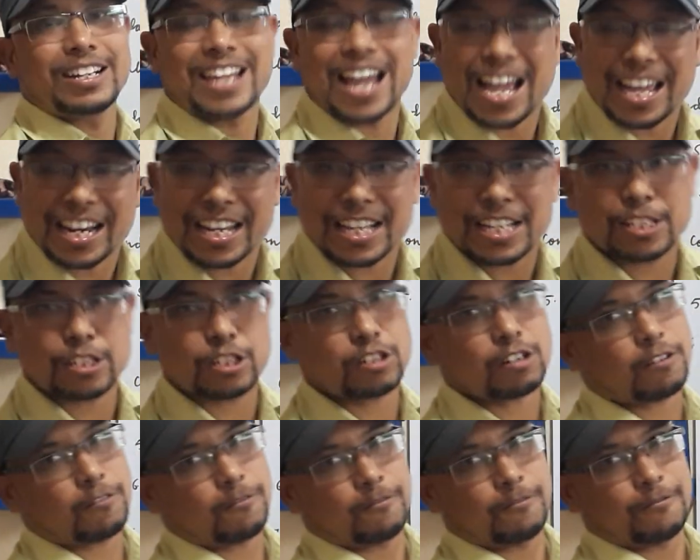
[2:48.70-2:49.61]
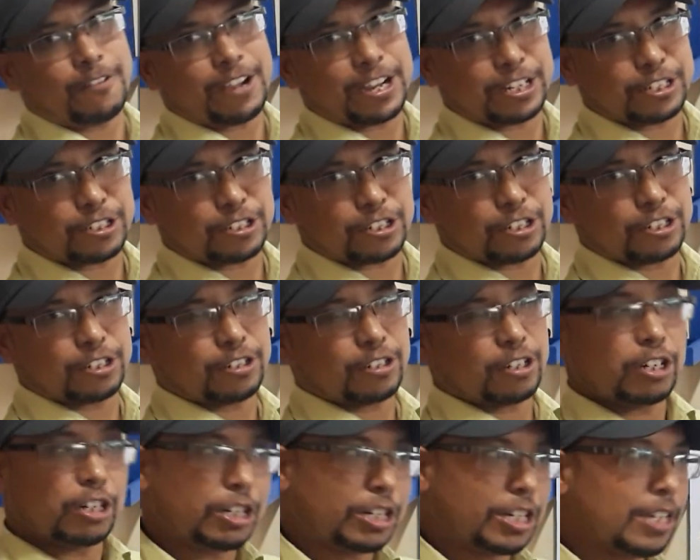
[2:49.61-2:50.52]
direction of vector.
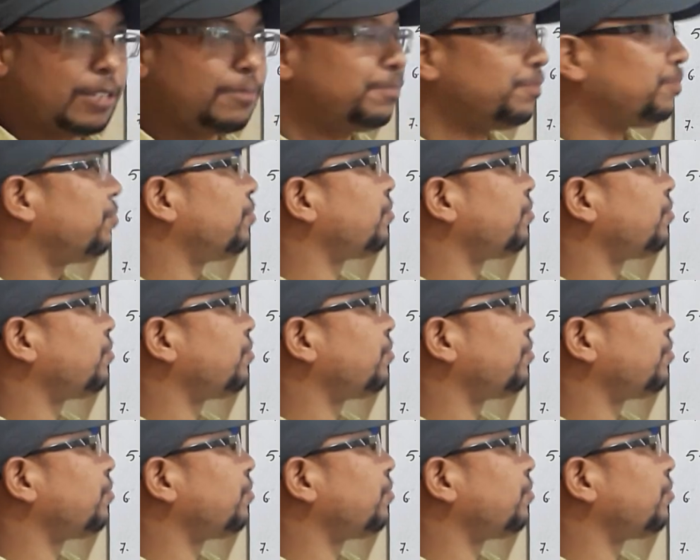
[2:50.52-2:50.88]
Okay,